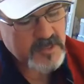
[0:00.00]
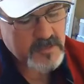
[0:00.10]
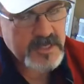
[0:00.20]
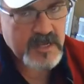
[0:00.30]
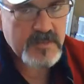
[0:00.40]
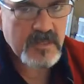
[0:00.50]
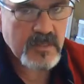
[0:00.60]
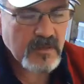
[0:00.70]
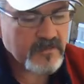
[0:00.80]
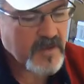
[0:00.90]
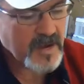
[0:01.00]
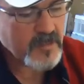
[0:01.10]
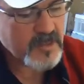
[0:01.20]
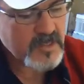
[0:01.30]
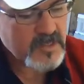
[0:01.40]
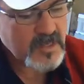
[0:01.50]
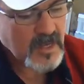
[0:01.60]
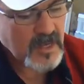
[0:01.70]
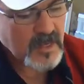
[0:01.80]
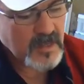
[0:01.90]
sometimes the little fibers,
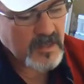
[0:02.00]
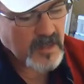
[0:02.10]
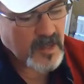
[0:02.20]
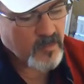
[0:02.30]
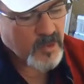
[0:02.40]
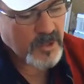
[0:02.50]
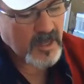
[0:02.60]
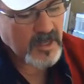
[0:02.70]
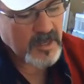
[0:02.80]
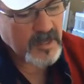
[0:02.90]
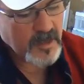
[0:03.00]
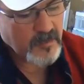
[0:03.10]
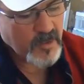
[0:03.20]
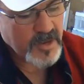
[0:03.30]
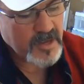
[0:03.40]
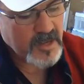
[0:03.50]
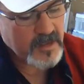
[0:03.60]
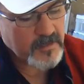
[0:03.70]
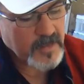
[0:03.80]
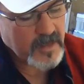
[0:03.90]
they'll get brittle and end up
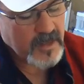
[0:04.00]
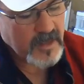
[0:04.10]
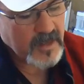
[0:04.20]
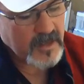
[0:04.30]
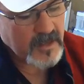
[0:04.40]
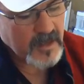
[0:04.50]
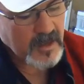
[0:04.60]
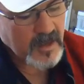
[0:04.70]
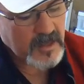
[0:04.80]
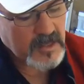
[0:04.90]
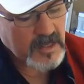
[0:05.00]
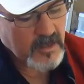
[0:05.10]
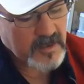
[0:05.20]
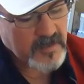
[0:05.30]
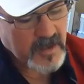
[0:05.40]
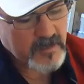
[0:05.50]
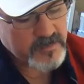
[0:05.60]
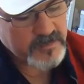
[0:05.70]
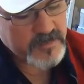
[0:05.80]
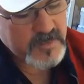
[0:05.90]
breaking. And you know, I've had
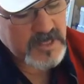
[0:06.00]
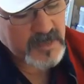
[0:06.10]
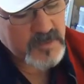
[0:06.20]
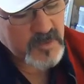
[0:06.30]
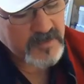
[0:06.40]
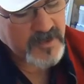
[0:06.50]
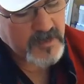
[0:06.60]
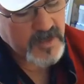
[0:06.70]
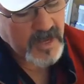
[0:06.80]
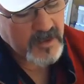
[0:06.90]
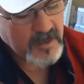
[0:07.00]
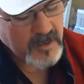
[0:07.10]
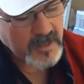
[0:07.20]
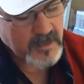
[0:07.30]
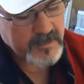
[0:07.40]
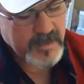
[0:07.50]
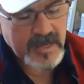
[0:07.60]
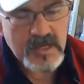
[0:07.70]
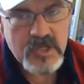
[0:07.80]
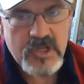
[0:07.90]
times where I've come down on like an
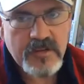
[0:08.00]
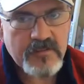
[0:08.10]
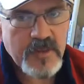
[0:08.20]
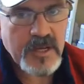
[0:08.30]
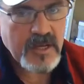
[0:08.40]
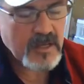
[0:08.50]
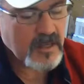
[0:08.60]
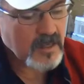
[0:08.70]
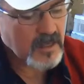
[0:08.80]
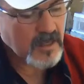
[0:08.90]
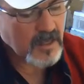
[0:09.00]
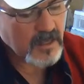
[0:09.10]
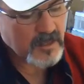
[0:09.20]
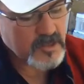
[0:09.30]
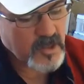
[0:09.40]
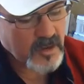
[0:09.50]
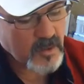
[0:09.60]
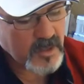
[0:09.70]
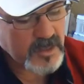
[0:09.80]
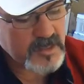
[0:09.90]
inch of my
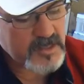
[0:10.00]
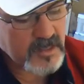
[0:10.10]
drywall hinge, the